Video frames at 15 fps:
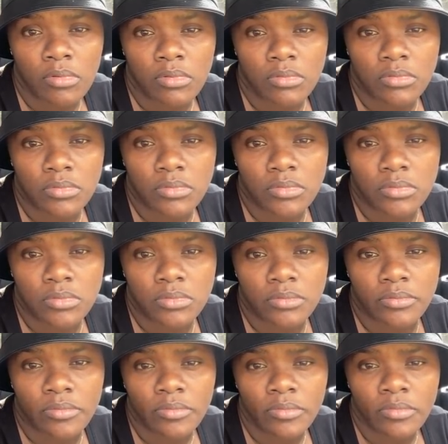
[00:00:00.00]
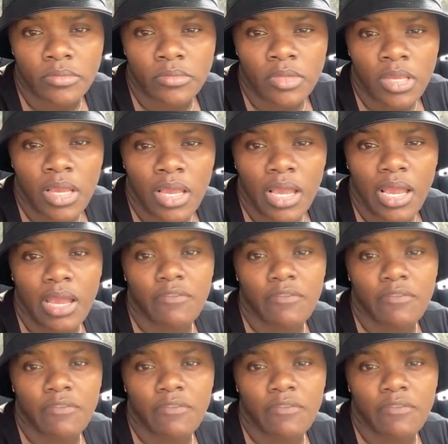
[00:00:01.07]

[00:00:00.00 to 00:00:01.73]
Hmm. I